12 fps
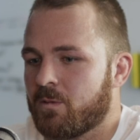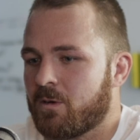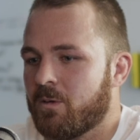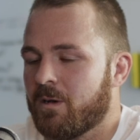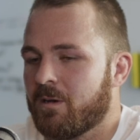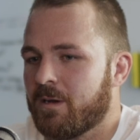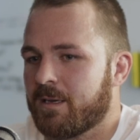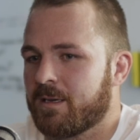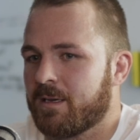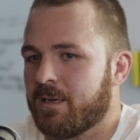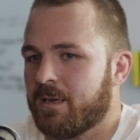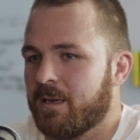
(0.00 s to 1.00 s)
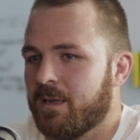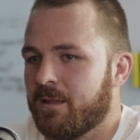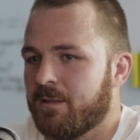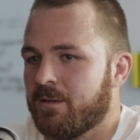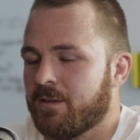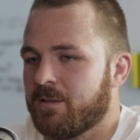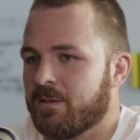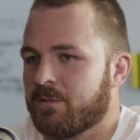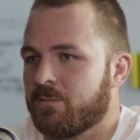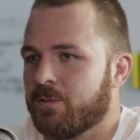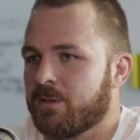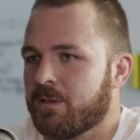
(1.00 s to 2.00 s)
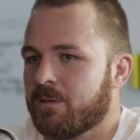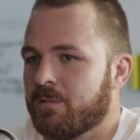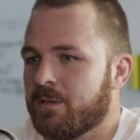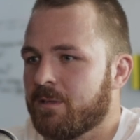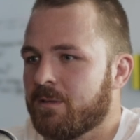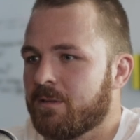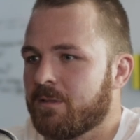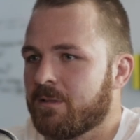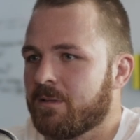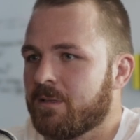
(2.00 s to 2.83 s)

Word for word: quite like the idea of working with